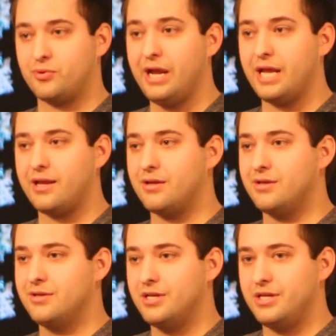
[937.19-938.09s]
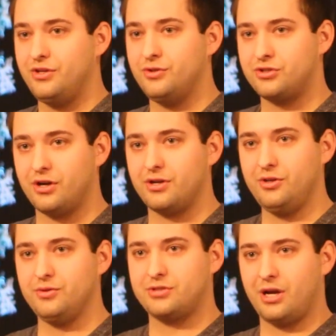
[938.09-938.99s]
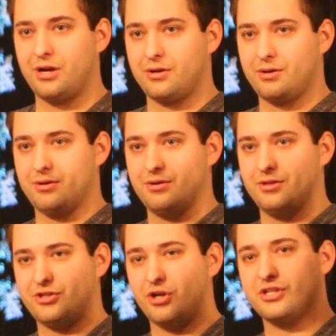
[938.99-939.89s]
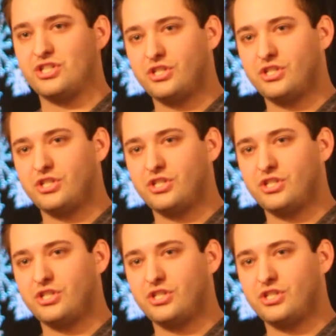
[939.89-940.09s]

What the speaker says: praying, you start to